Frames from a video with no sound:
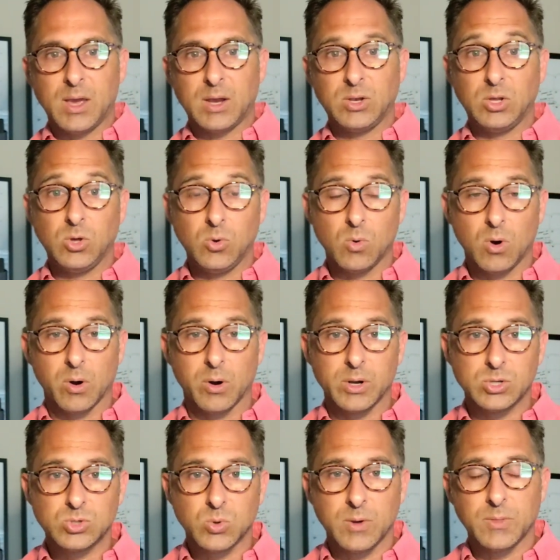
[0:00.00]
and you are
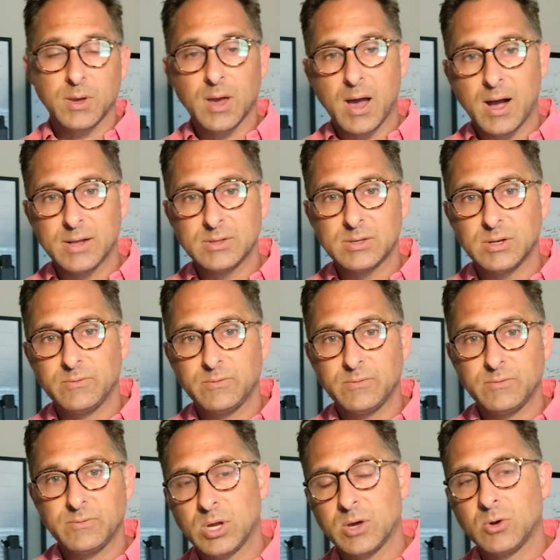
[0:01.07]
enjoying the content of
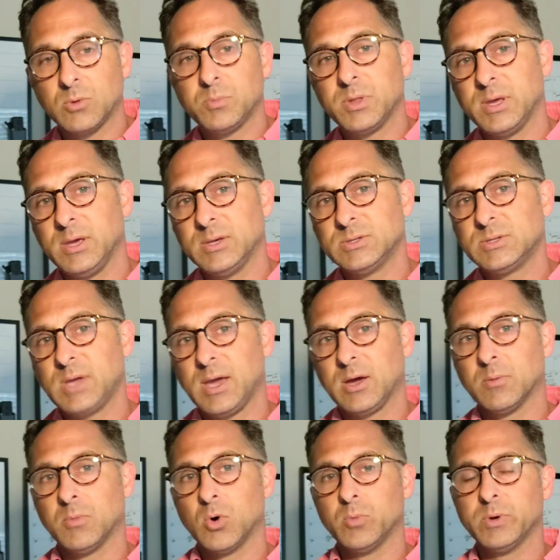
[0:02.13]
this channel, please
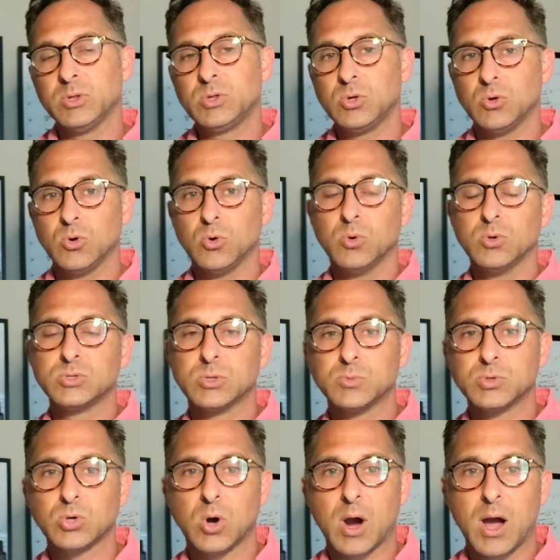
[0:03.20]
take a moment to
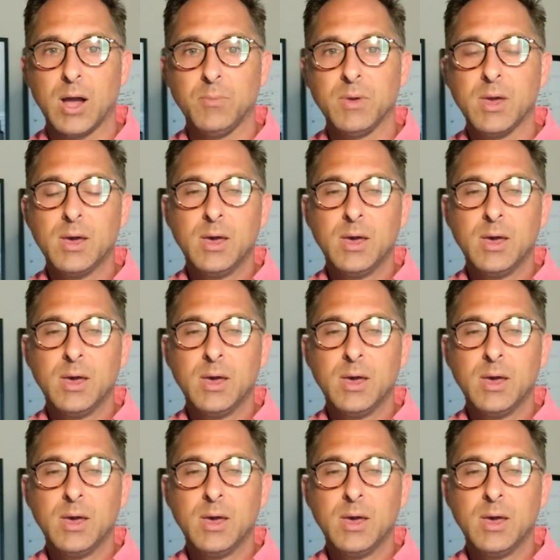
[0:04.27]
subscribe.